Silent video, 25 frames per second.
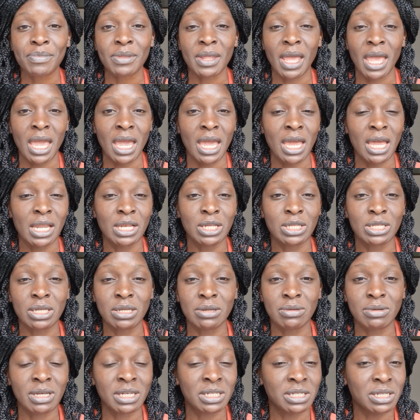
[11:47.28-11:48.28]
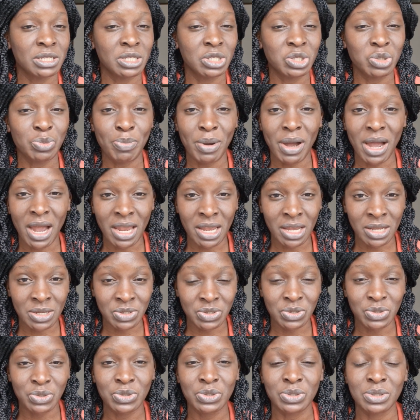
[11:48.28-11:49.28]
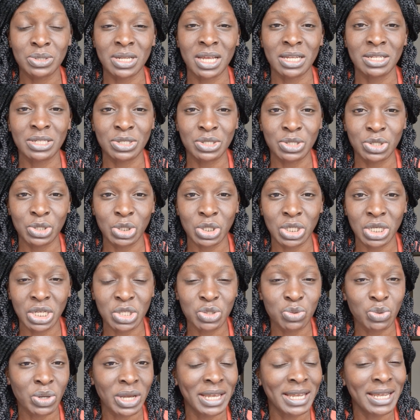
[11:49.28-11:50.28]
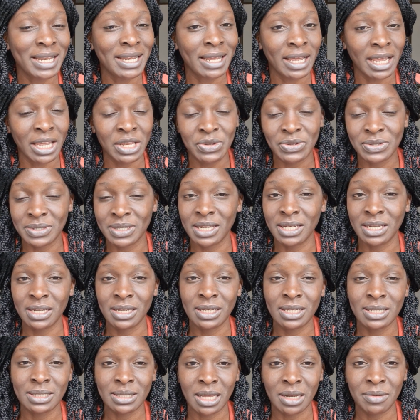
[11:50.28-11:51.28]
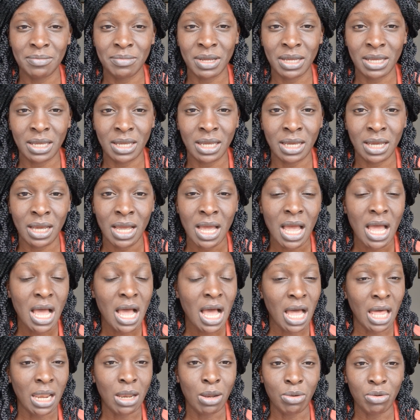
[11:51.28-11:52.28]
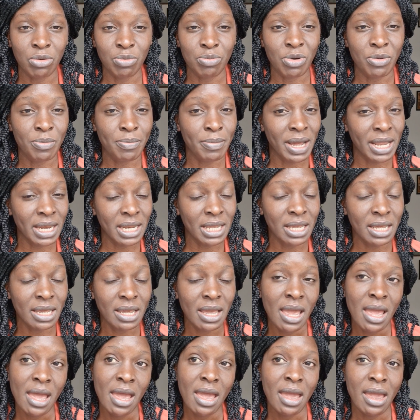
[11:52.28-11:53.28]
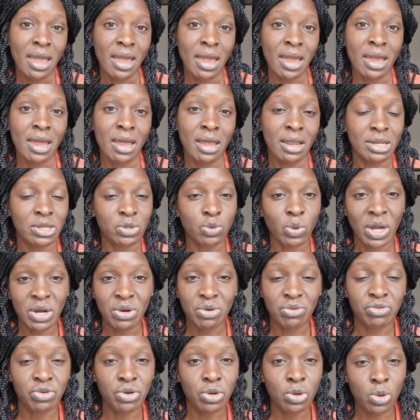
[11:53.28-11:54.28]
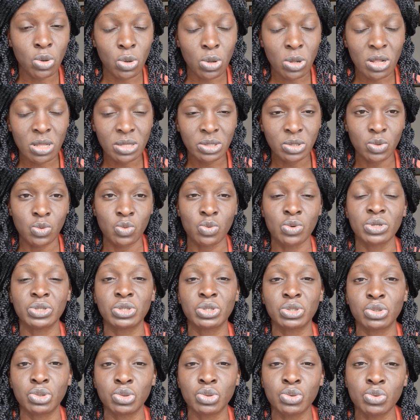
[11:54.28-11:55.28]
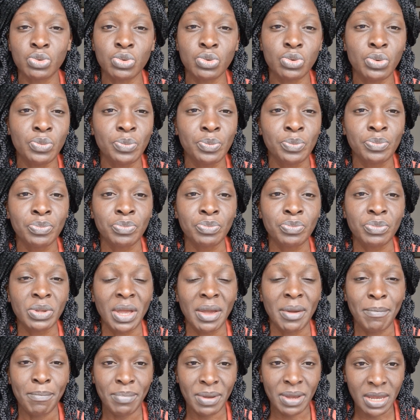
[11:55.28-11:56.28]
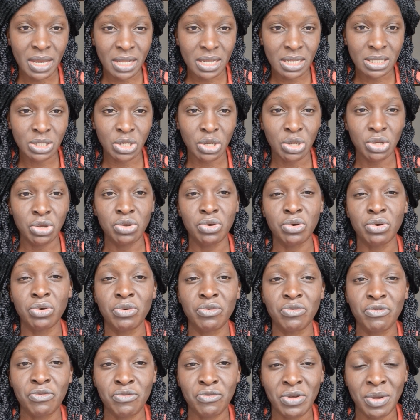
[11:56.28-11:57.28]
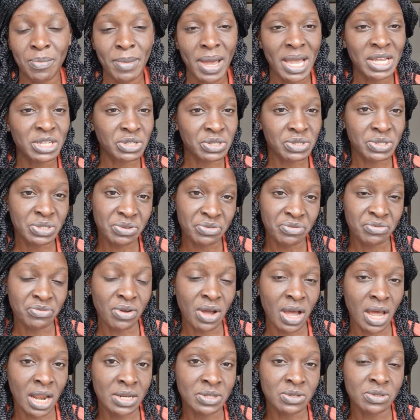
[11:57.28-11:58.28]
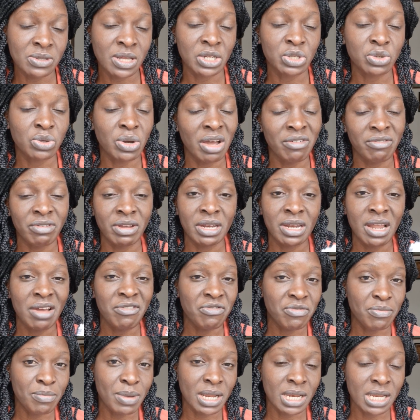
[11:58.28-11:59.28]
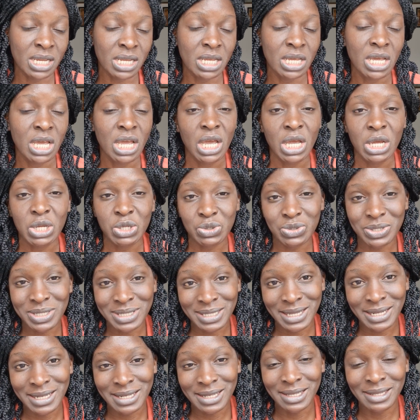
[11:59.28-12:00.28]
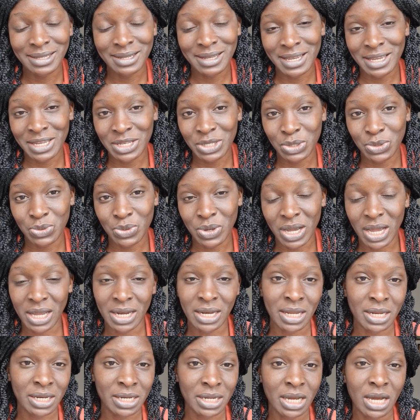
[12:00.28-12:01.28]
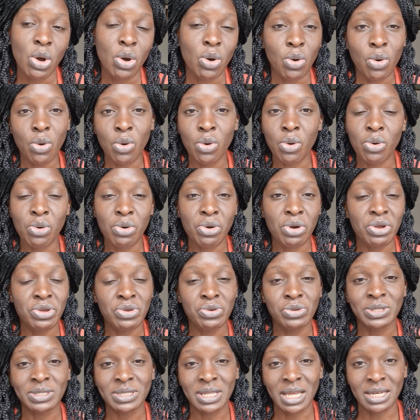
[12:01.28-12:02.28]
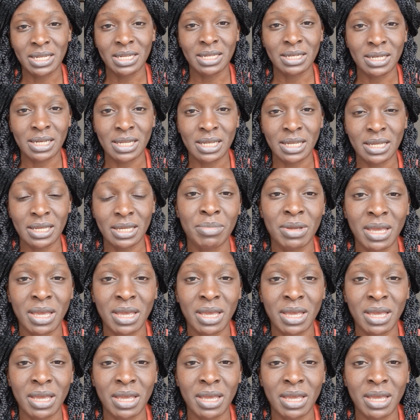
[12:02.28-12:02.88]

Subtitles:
and it inspires you to start teaching Kiswahili, and you suddenly start making a lot more money, and one of your goals was to build your emergency fund so that you have enough money to settle into Canada. Or you suddenly